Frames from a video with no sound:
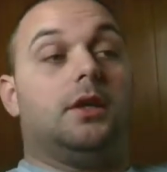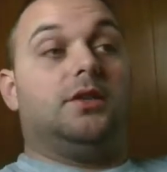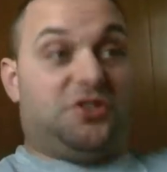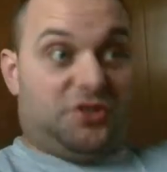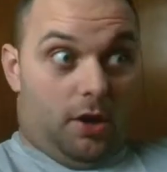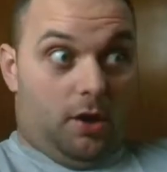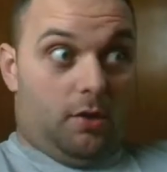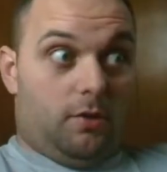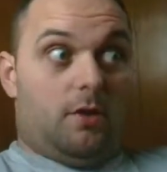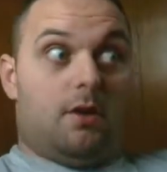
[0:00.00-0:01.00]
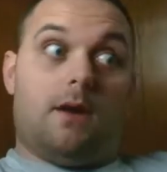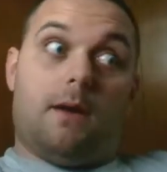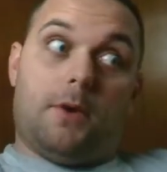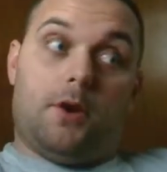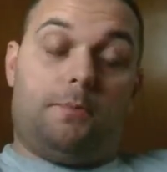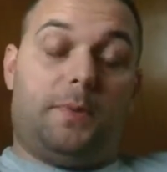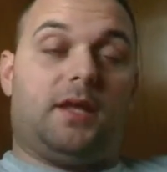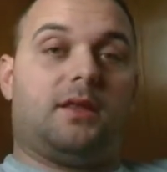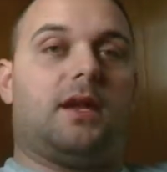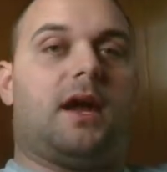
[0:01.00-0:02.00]
So,
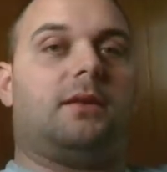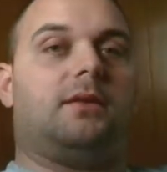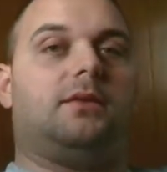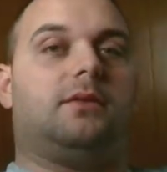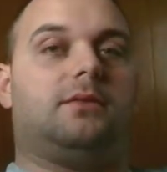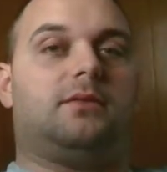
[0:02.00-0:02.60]
hoping that I can